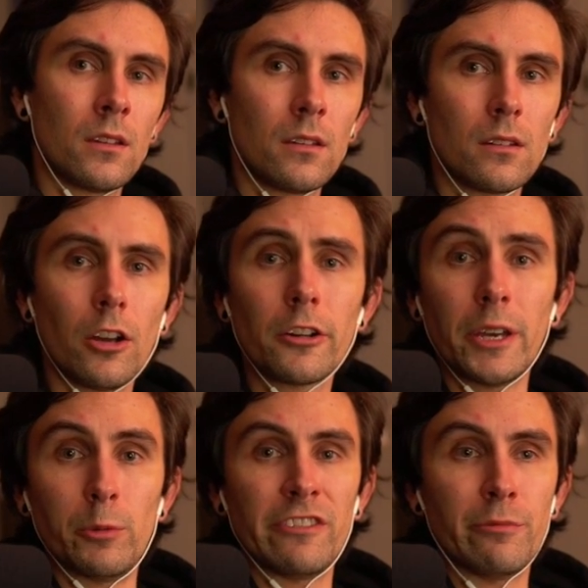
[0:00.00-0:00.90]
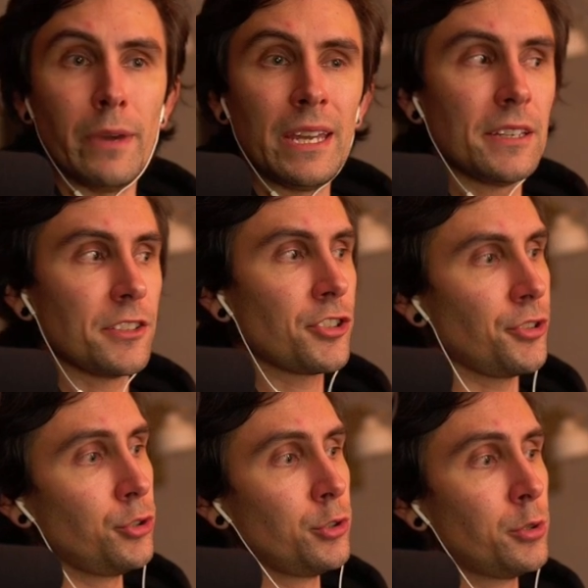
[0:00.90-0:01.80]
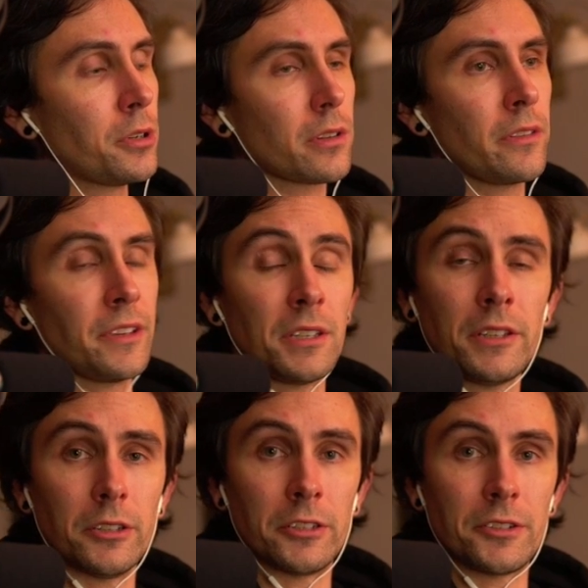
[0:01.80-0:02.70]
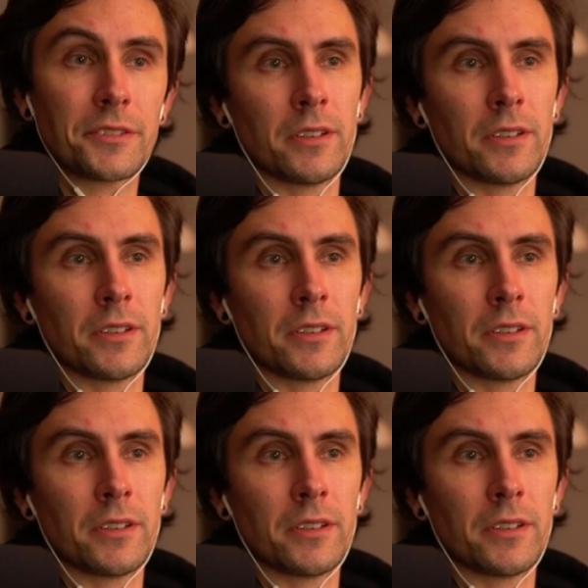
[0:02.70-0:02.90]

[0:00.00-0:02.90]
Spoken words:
All right, we've made it to the healers.